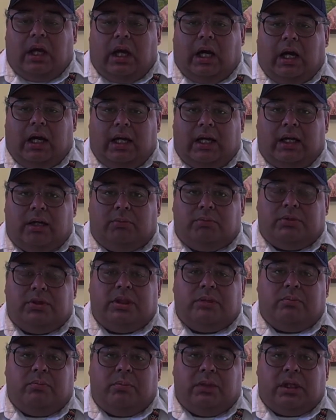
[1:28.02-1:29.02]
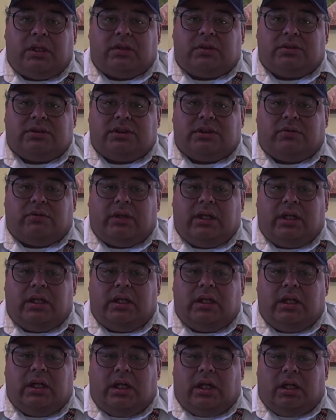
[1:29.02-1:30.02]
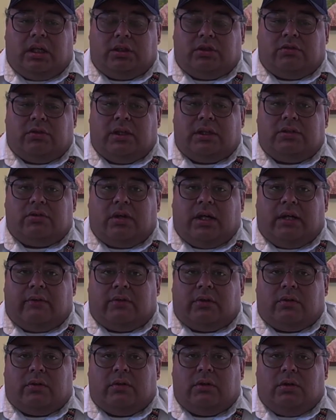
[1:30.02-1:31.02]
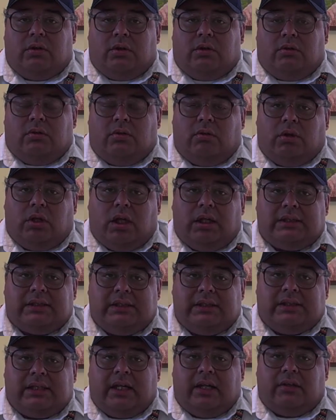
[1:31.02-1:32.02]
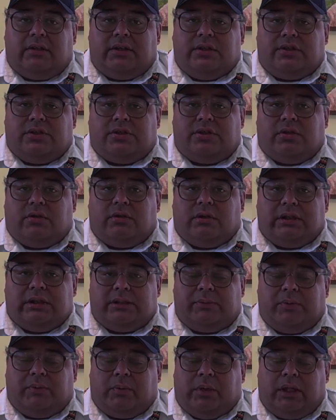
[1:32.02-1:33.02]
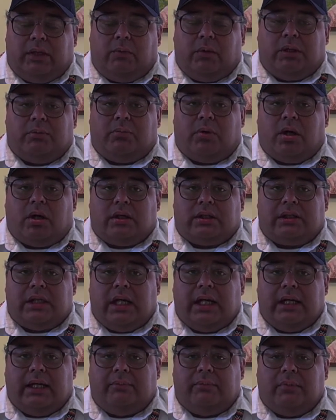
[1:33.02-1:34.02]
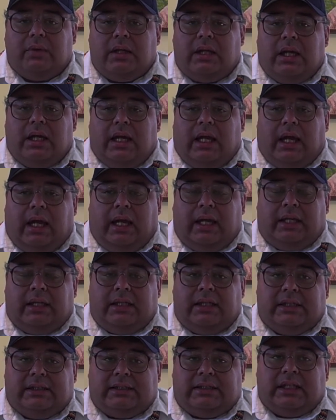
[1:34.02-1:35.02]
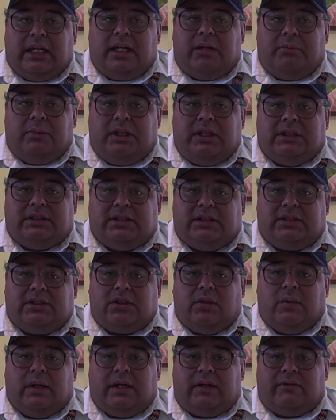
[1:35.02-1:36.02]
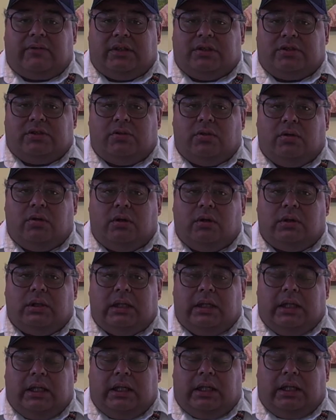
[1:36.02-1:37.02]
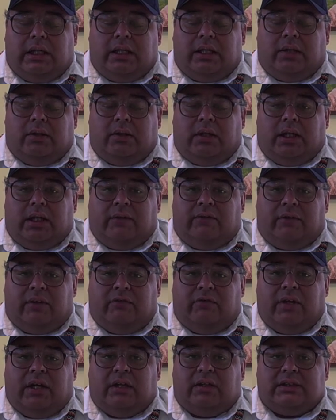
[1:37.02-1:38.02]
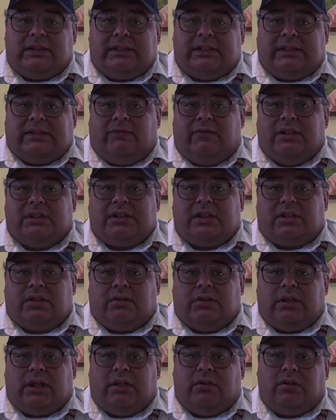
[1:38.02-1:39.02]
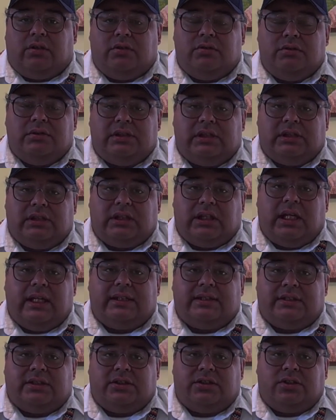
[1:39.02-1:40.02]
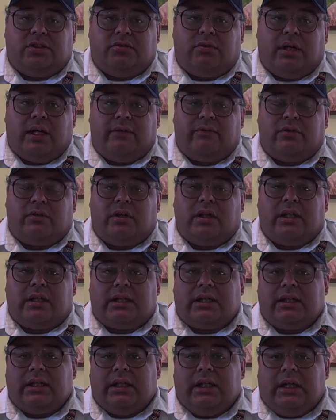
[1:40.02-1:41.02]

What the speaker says: I helped did medical screen a truck driver who lost his health insurance when he went part-time, and his diabetes is so out of control, if he fails his physical, he'll lose his license to drive truck.